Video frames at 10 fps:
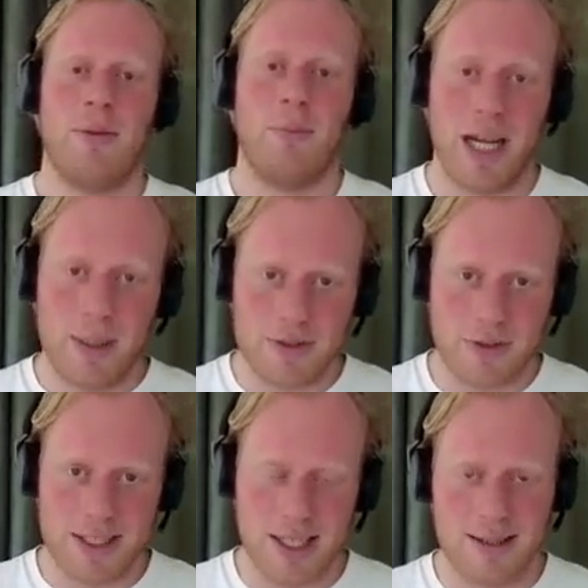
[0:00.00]
My name is
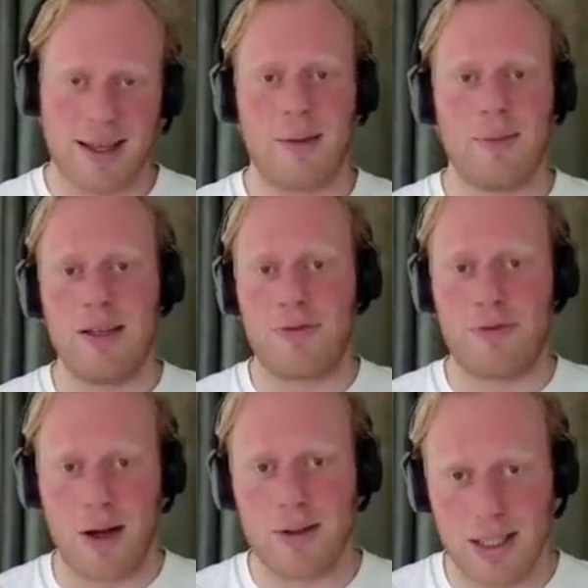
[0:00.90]
Vincent. I'm the
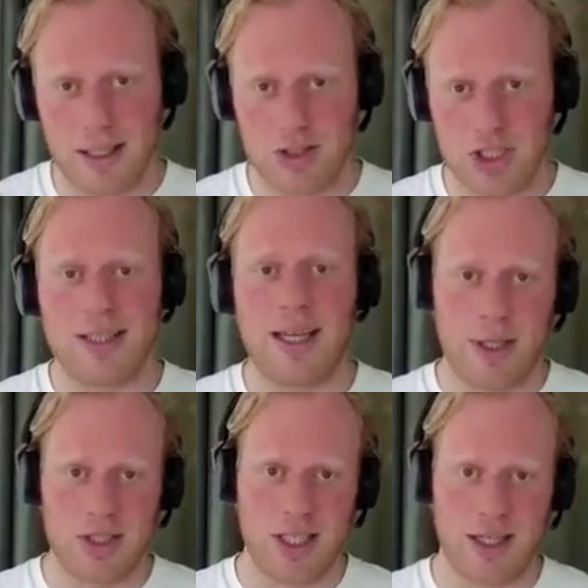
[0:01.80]
founding
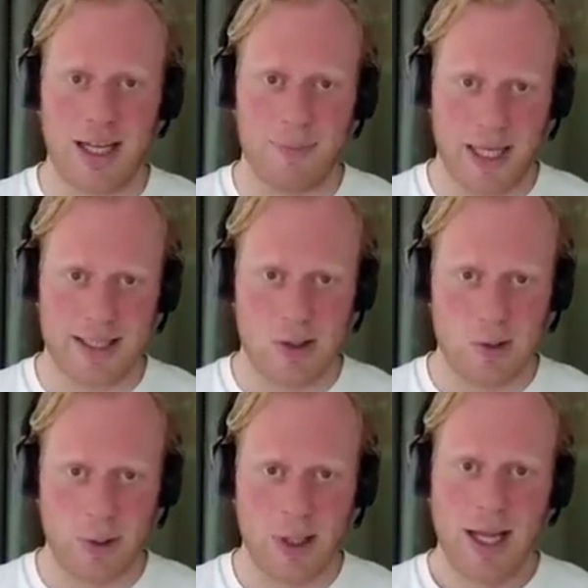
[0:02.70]
GTM engineer at
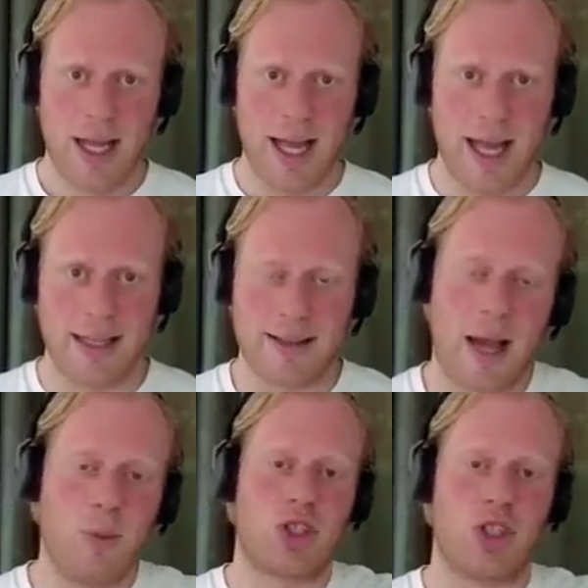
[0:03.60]
Baseloop, and
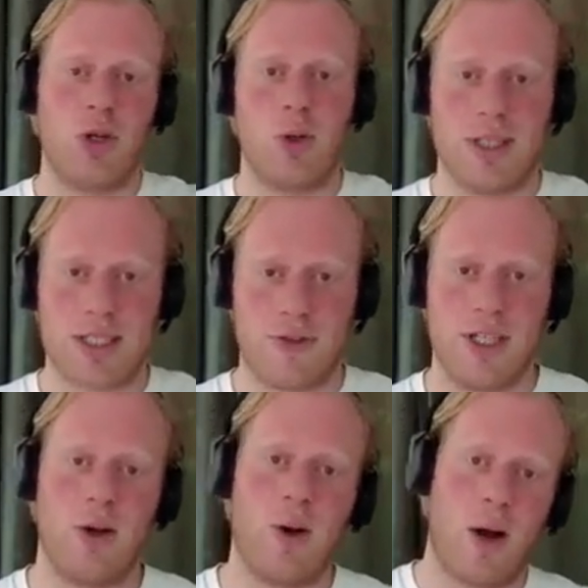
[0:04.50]
I will show you in this
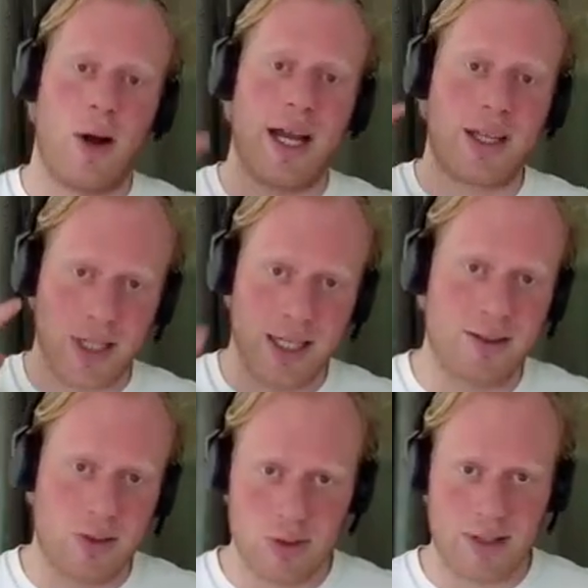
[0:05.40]
video how I
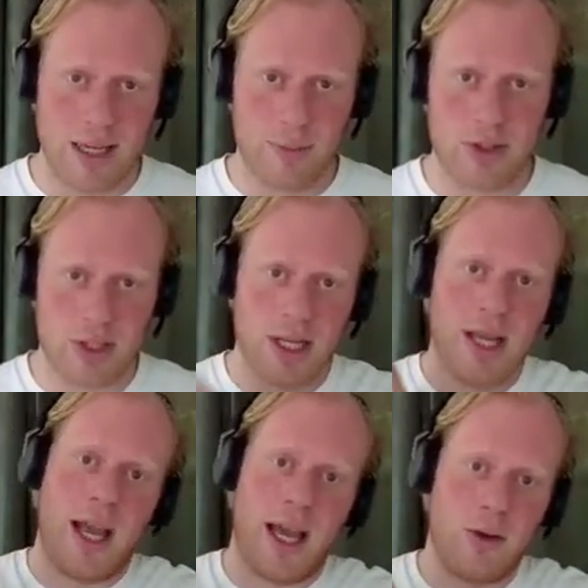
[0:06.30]
created 2 tables
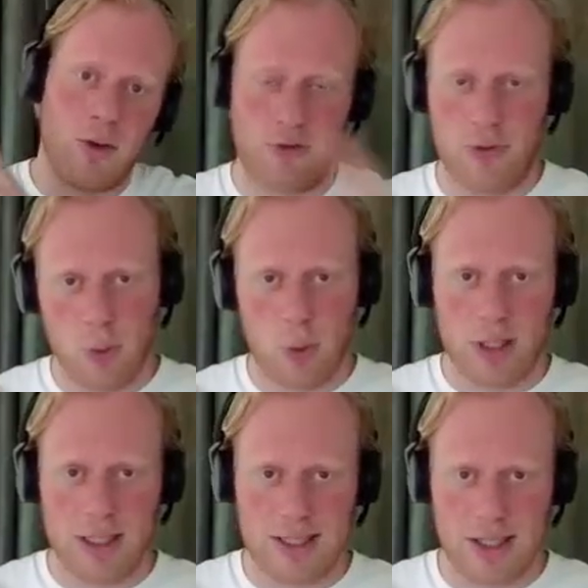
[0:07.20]
and a full
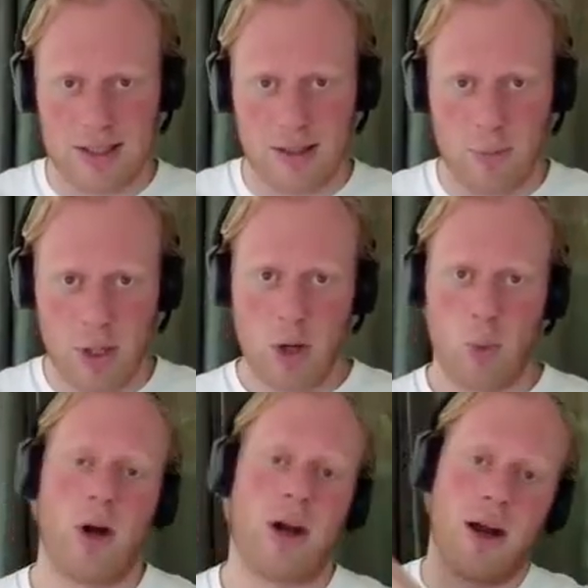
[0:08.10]
working system
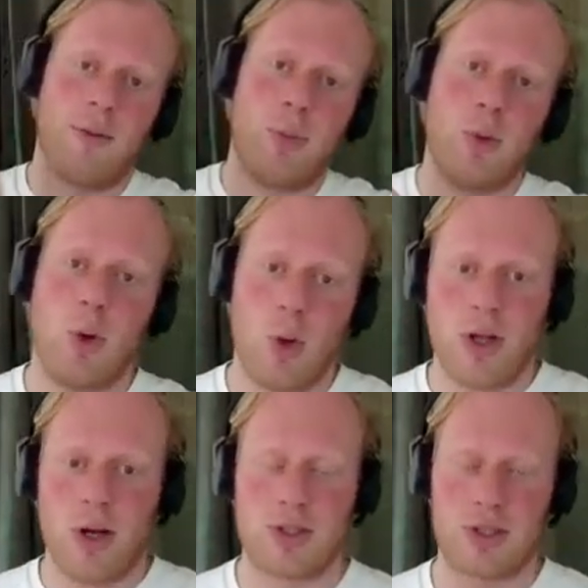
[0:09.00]
where I pull all
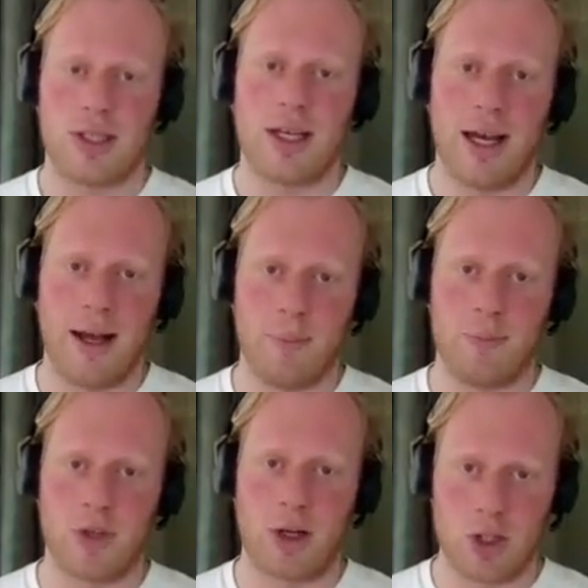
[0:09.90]
those
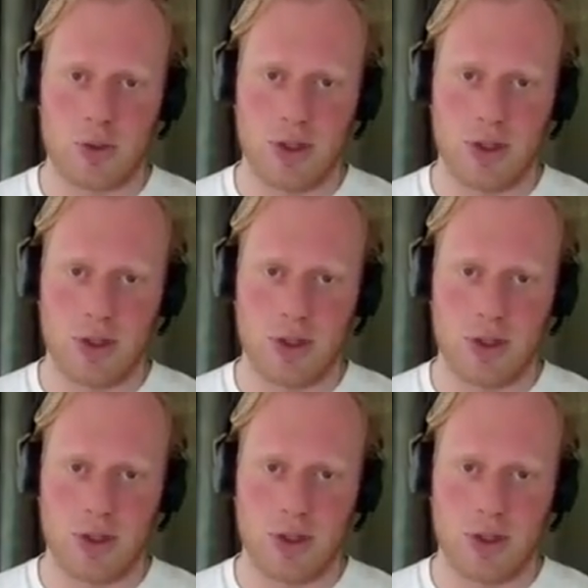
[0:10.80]
closed